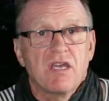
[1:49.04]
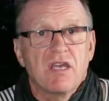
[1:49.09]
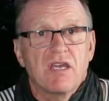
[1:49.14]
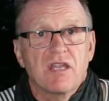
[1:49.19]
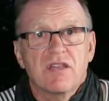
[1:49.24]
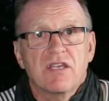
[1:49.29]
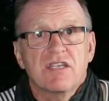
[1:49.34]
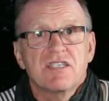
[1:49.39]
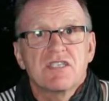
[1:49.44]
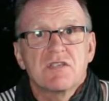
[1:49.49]

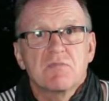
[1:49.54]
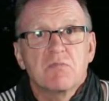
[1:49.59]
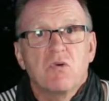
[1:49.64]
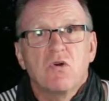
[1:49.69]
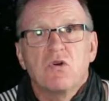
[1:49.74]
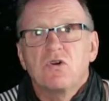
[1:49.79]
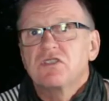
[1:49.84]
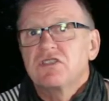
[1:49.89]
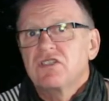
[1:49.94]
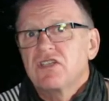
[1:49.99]
And that's
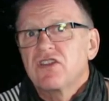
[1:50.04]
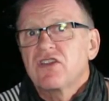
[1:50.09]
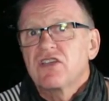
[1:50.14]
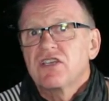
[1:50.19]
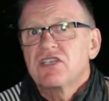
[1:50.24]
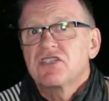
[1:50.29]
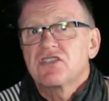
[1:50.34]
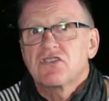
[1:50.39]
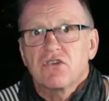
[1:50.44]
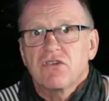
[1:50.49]
important in the
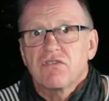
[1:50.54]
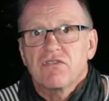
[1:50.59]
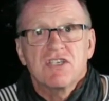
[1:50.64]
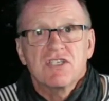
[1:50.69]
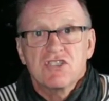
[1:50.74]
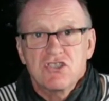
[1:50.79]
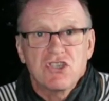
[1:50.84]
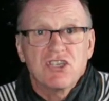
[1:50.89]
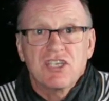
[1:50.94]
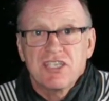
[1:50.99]
history of
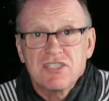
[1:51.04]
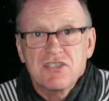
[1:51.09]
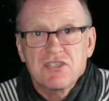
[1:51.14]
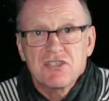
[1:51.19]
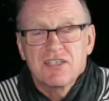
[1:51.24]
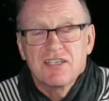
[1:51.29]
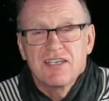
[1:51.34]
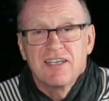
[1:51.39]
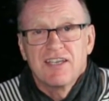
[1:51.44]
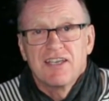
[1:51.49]
this cheese,